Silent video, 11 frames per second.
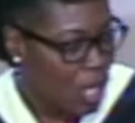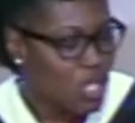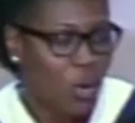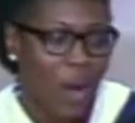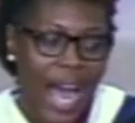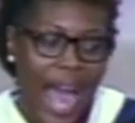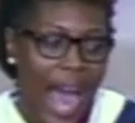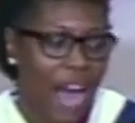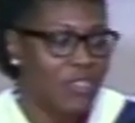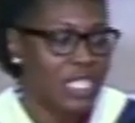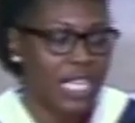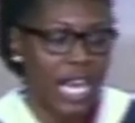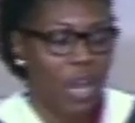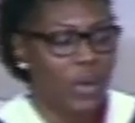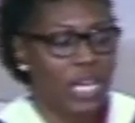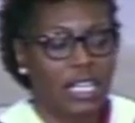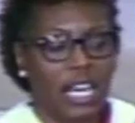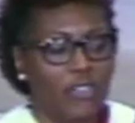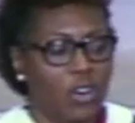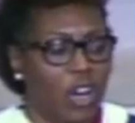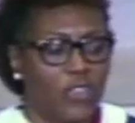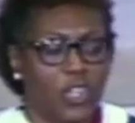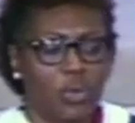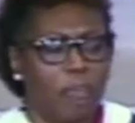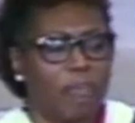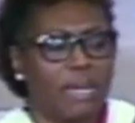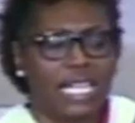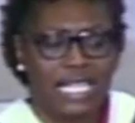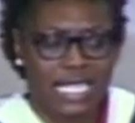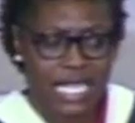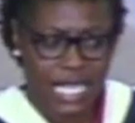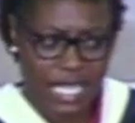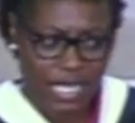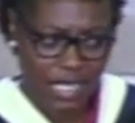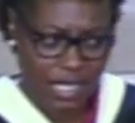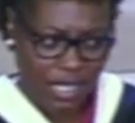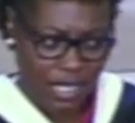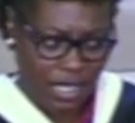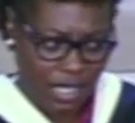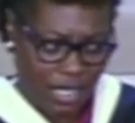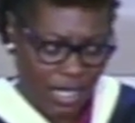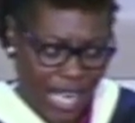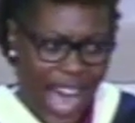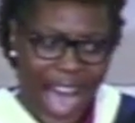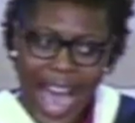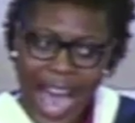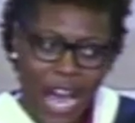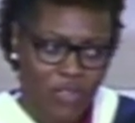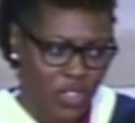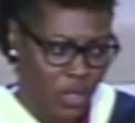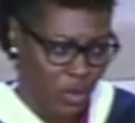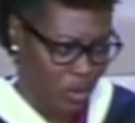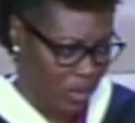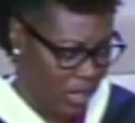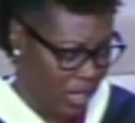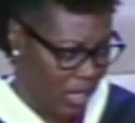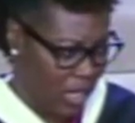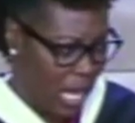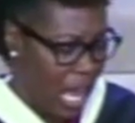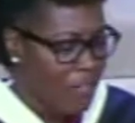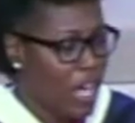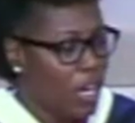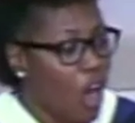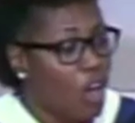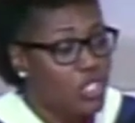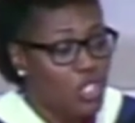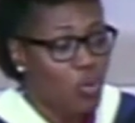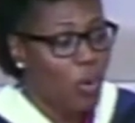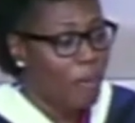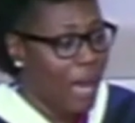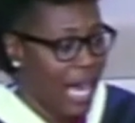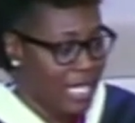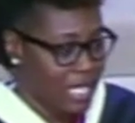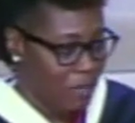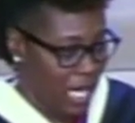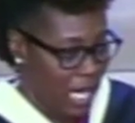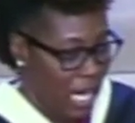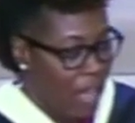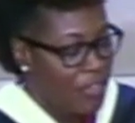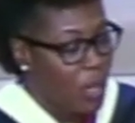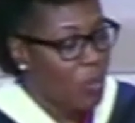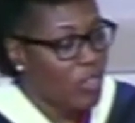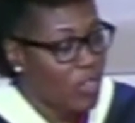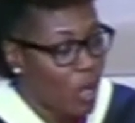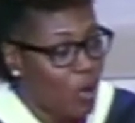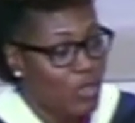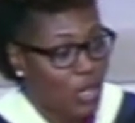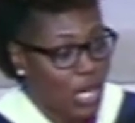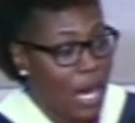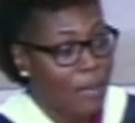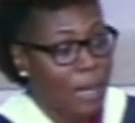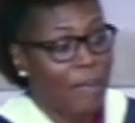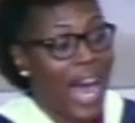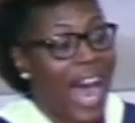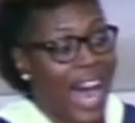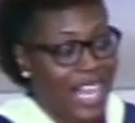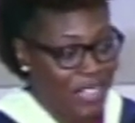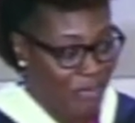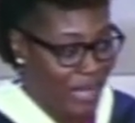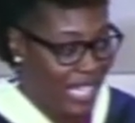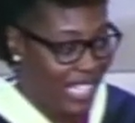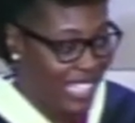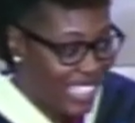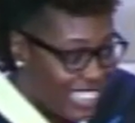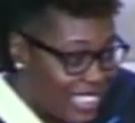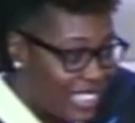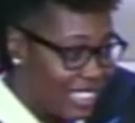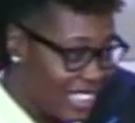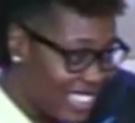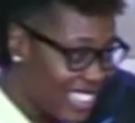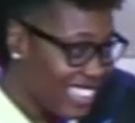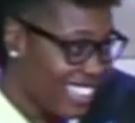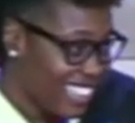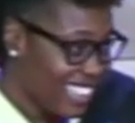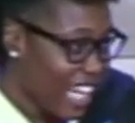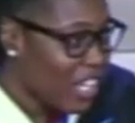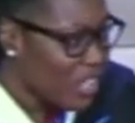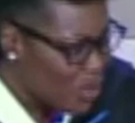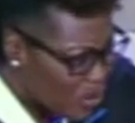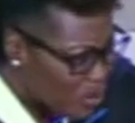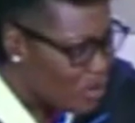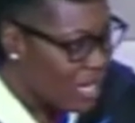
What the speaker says: So I have to carry a level of humility. I have to. That also reminds me that when those are coming behind me, like you,